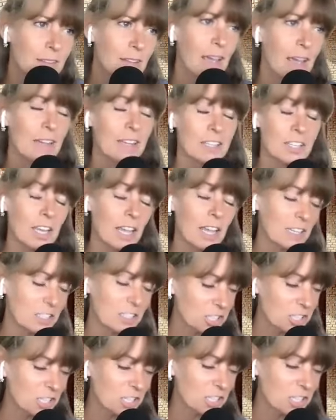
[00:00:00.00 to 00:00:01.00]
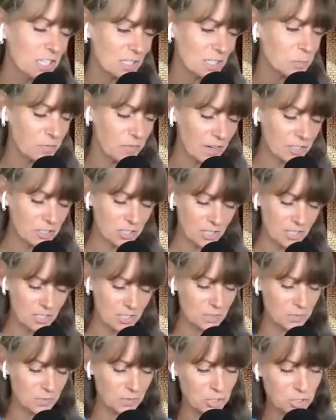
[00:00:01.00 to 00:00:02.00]
Yeah. Yeah. She is a
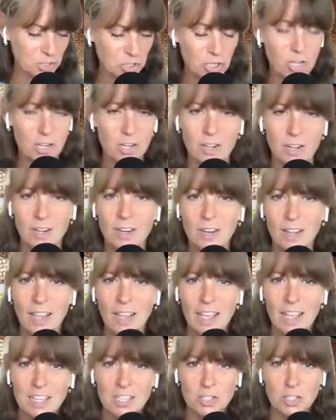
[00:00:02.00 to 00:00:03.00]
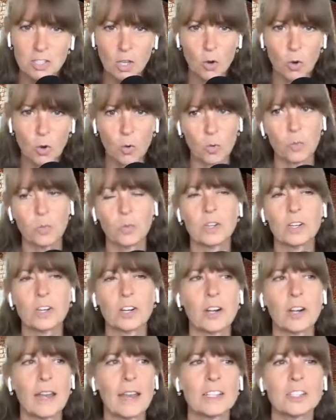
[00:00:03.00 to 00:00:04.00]
perfectionist for sure. And so what
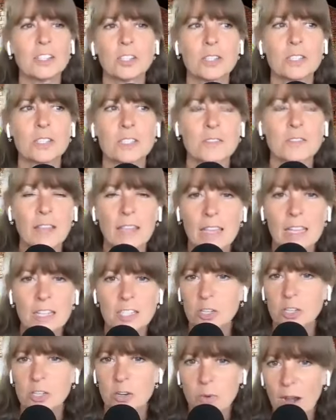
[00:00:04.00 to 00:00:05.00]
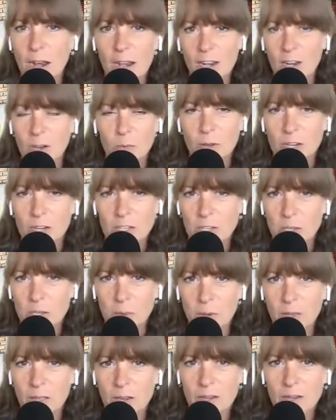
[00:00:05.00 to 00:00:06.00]
her answer is, if I can't do it right, I don't want to
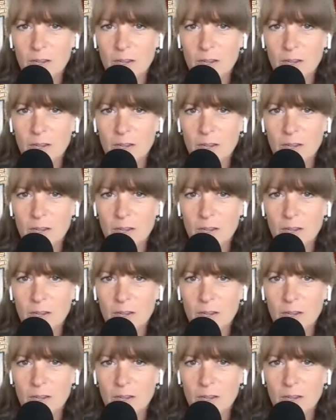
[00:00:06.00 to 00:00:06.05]
do it.